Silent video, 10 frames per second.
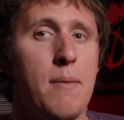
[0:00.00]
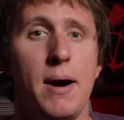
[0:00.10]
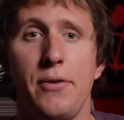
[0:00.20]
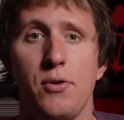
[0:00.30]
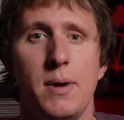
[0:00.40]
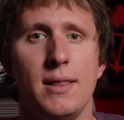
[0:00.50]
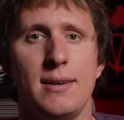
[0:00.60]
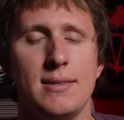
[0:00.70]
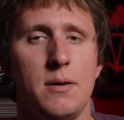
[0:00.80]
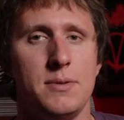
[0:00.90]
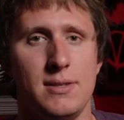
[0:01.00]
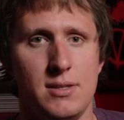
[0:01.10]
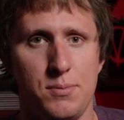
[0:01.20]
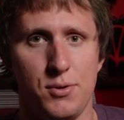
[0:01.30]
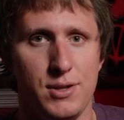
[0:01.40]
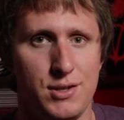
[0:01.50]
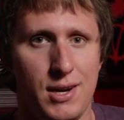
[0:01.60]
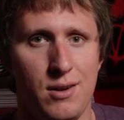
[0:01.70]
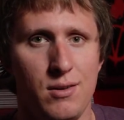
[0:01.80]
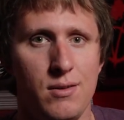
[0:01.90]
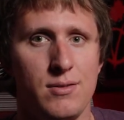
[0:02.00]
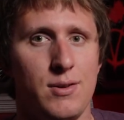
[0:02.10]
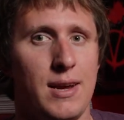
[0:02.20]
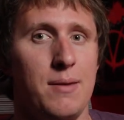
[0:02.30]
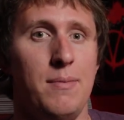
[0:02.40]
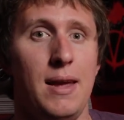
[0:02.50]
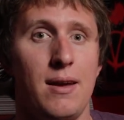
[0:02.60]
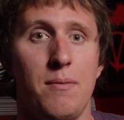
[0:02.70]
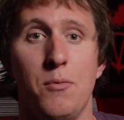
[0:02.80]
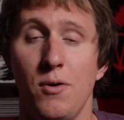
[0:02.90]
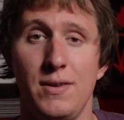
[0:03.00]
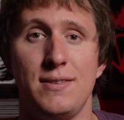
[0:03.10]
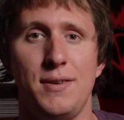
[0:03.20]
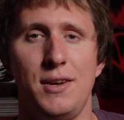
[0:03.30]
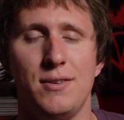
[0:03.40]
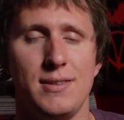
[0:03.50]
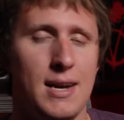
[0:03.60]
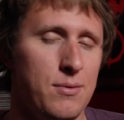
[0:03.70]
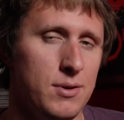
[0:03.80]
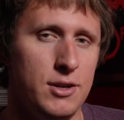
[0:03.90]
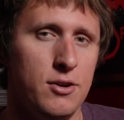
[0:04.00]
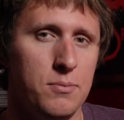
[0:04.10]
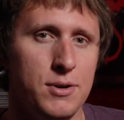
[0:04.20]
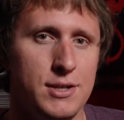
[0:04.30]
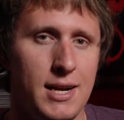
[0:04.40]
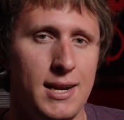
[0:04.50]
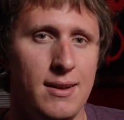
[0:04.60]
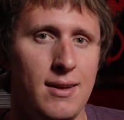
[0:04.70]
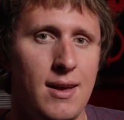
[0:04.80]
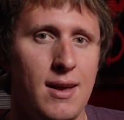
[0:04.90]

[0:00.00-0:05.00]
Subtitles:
Buying through my links helps to support the channel so I can make more of these videos, and I really do appreciate it.